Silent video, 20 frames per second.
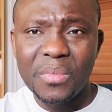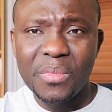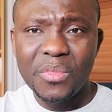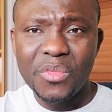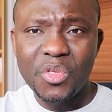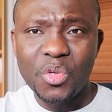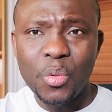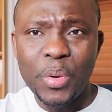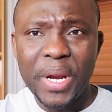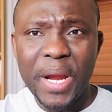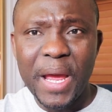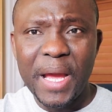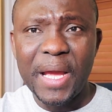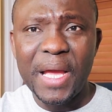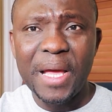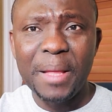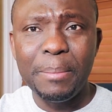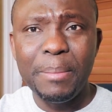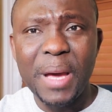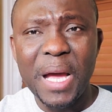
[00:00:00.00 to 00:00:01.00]
So when I
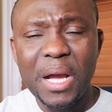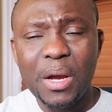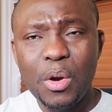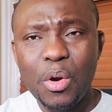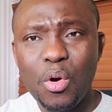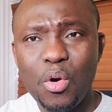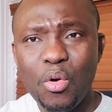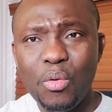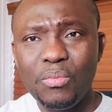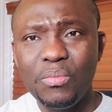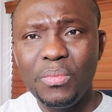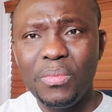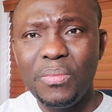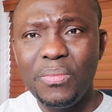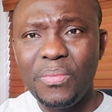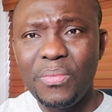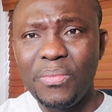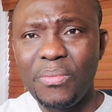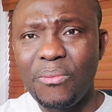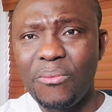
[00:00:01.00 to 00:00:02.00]
got back home,
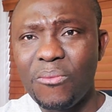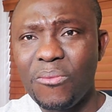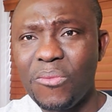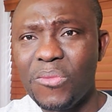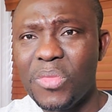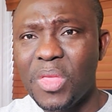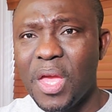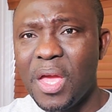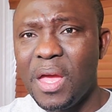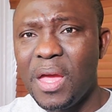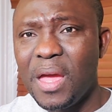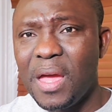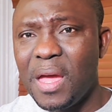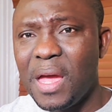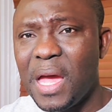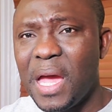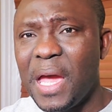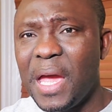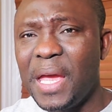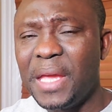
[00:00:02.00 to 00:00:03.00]

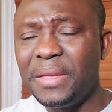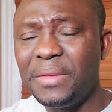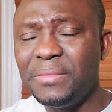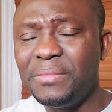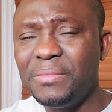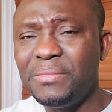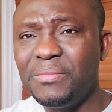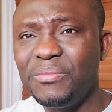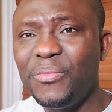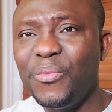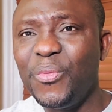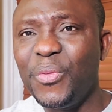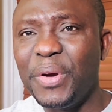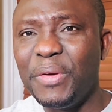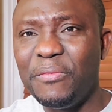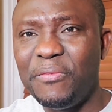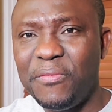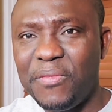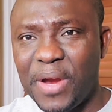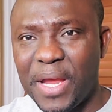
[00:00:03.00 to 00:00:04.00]
I
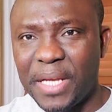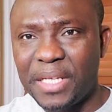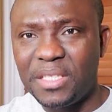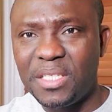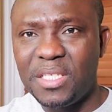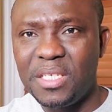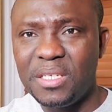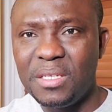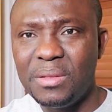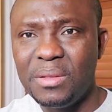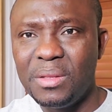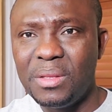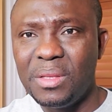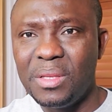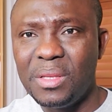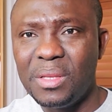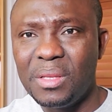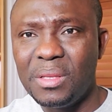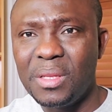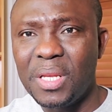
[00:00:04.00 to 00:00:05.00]
reflect
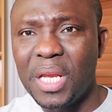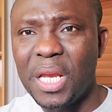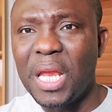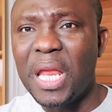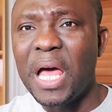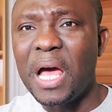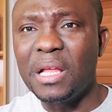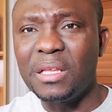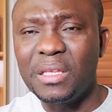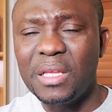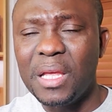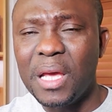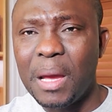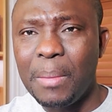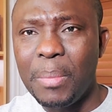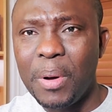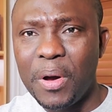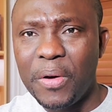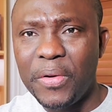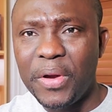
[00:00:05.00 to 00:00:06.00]
a lot
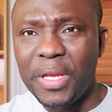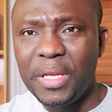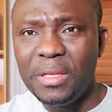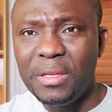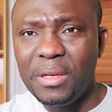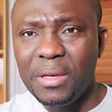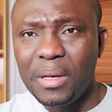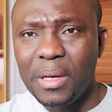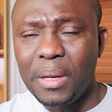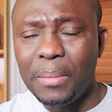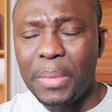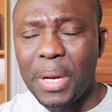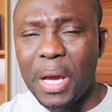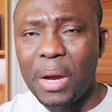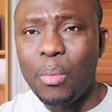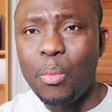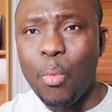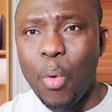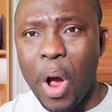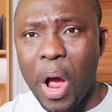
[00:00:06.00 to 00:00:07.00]
about it. I'm
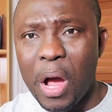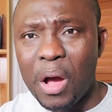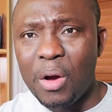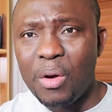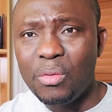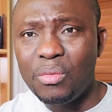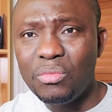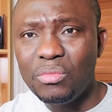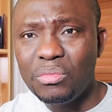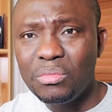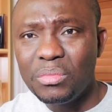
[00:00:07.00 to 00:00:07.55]
like, wow.